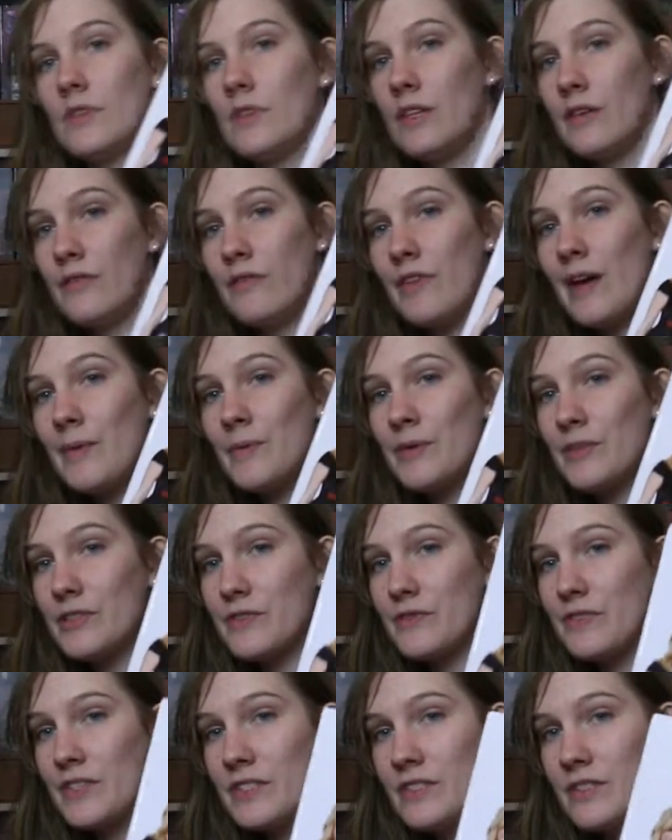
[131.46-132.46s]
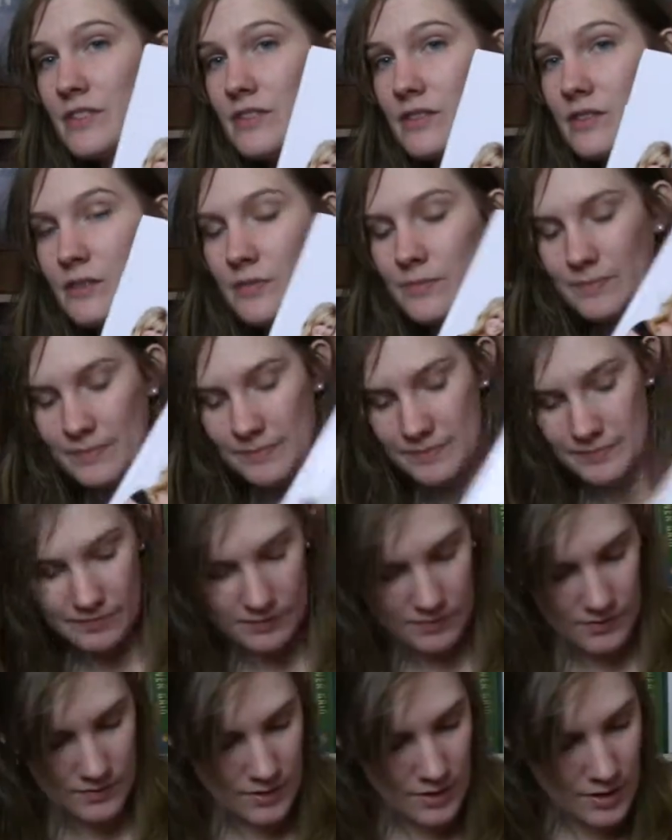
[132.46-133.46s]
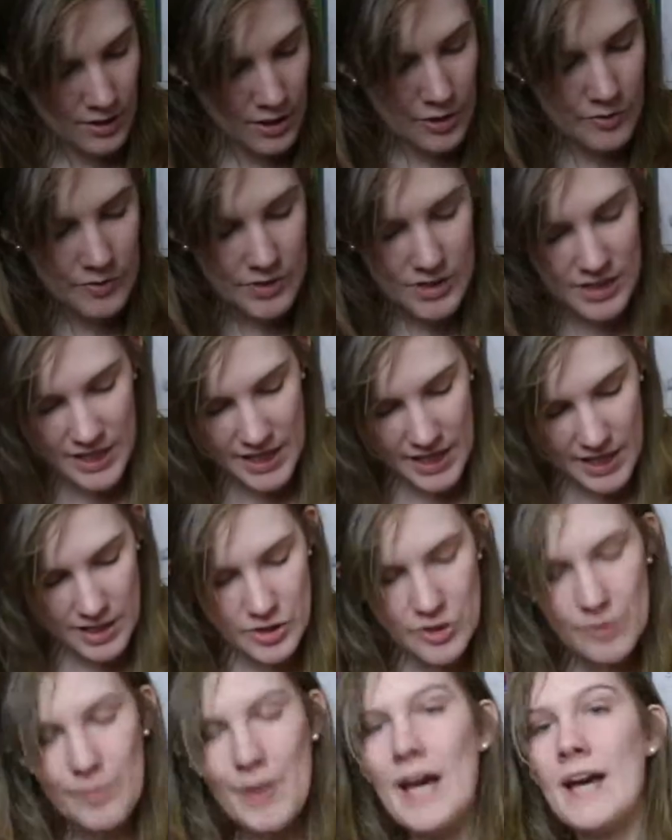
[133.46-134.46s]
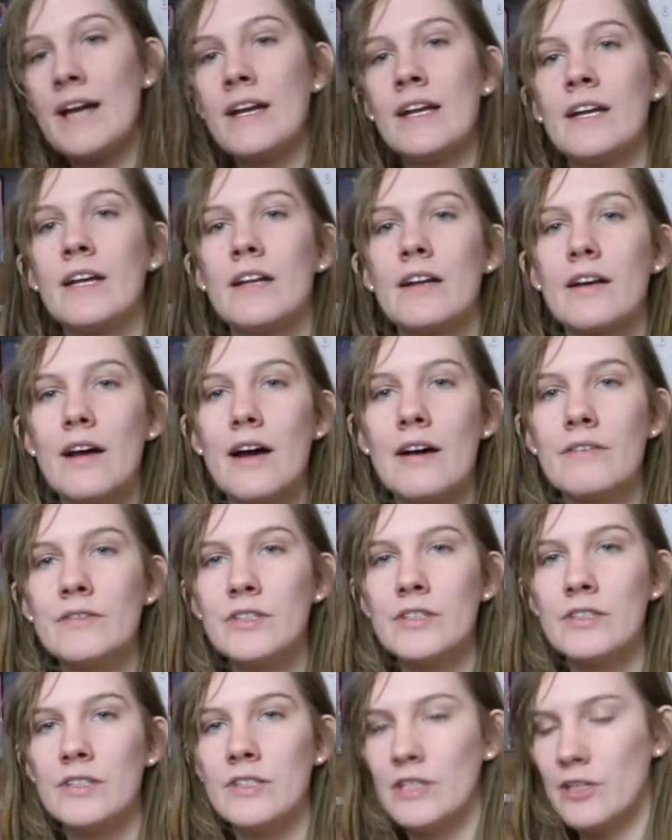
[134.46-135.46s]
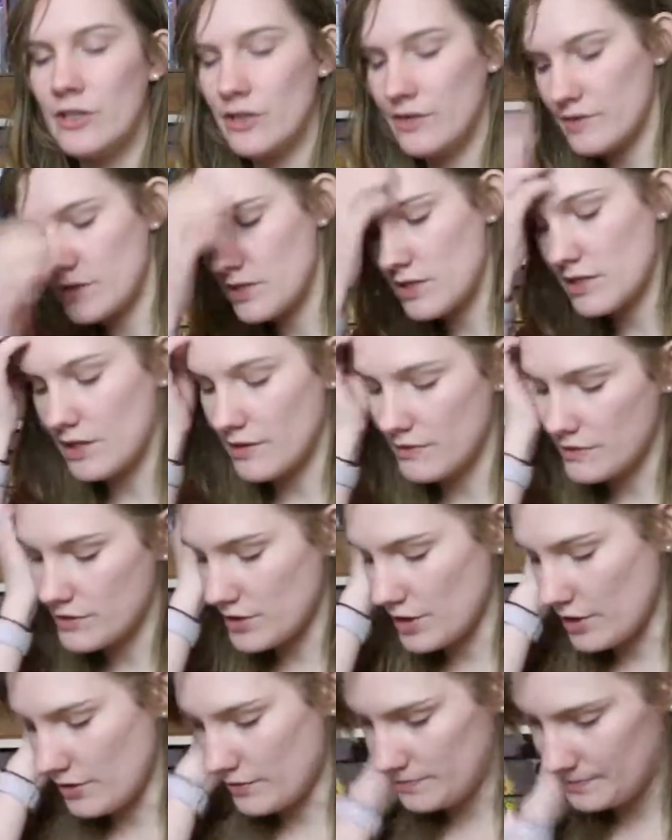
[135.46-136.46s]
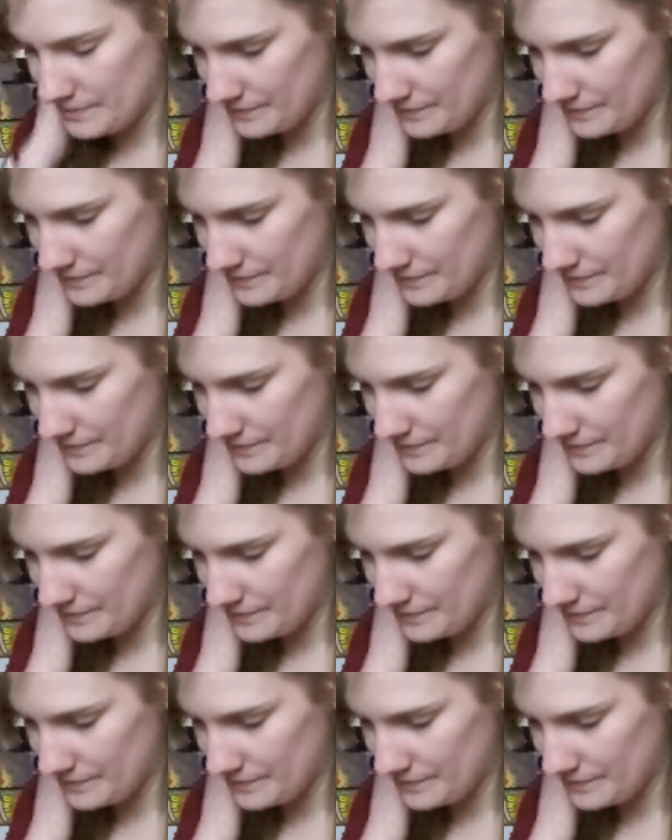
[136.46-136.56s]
the fabulous fit system, which is like extra padding and a cover and all of this stuff. So